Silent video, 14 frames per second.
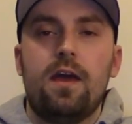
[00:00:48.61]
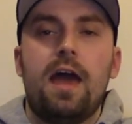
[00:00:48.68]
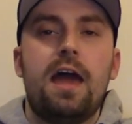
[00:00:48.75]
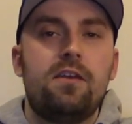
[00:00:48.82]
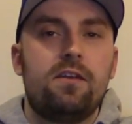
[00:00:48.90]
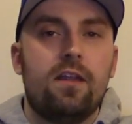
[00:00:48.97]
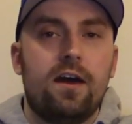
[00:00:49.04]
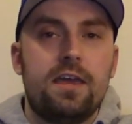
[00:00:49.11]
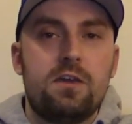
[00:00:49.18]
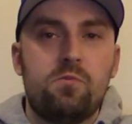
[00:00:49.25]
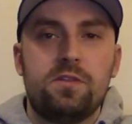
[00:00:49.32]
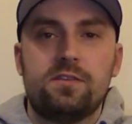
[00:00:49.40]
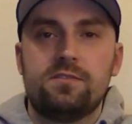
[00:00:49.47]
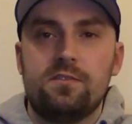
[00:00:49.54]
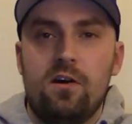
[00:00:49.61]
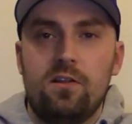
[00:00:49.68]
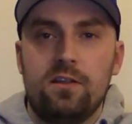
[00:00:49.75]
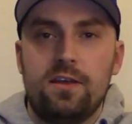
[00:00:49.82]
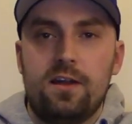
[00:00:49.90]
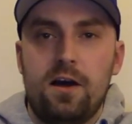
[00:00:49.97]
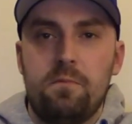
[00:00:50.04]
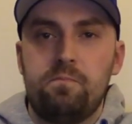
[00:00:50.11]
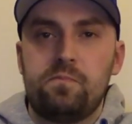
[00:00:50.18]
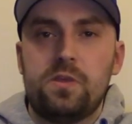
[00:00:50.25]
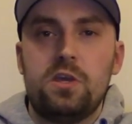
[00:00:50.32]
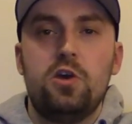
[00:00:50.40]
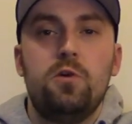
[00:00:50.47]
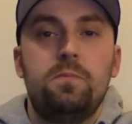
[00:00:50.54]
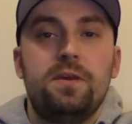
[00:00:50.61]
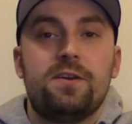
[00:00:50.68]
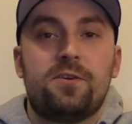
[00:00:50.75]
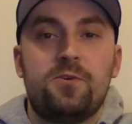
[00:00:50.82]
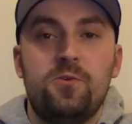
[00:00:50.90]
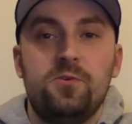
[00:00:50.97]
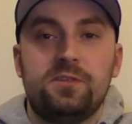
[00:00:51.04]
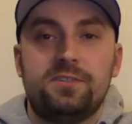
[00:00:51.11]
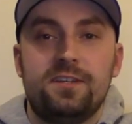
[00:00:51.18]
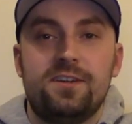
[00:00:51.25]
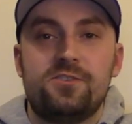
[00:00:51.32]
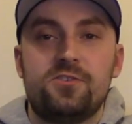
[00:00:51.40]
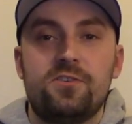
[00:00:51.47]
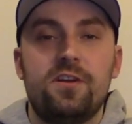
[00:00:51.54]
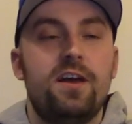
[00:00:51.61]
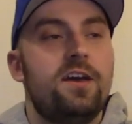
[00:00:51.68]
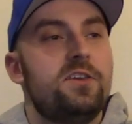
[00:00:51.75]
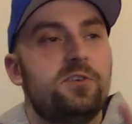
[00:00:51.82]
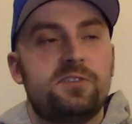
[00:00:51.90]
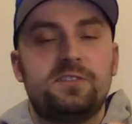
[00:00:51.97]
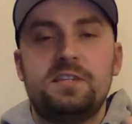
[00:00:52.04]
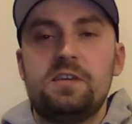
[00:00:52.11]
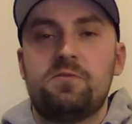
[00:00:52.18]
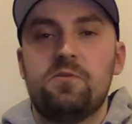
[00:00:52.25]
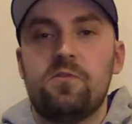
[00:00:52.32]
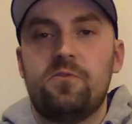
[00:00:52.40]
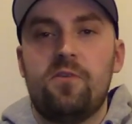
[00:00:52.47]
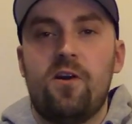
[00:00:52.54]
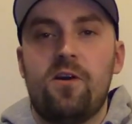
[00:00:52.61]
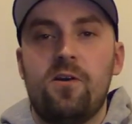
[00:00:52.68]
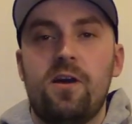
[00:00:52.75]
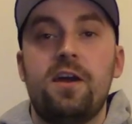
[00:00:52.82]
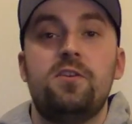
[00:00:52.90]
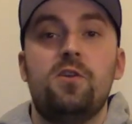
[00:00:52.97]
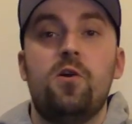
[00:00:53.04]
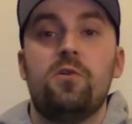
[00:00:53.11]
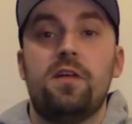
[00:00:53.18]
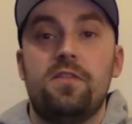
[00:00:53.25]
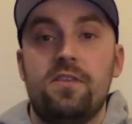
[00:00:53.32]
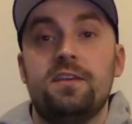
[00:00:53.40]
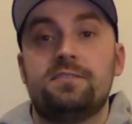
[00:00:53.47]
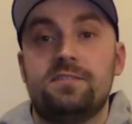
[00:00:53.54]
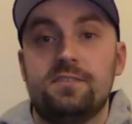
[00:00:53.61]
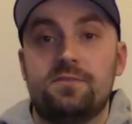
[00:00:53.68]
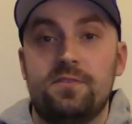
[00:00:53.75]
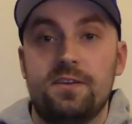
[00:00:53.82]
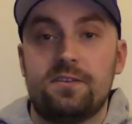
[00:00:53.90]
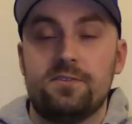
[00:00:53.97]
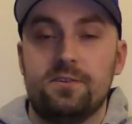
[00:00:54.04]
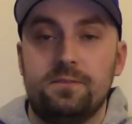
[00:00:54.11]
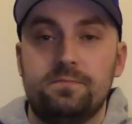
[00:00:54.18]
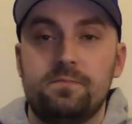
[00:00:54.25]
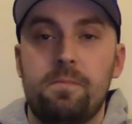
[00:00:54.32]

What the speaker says: At night, when this is all lit up, it'll be a cool signature. You'll see it from afar and know that it's this vehicle.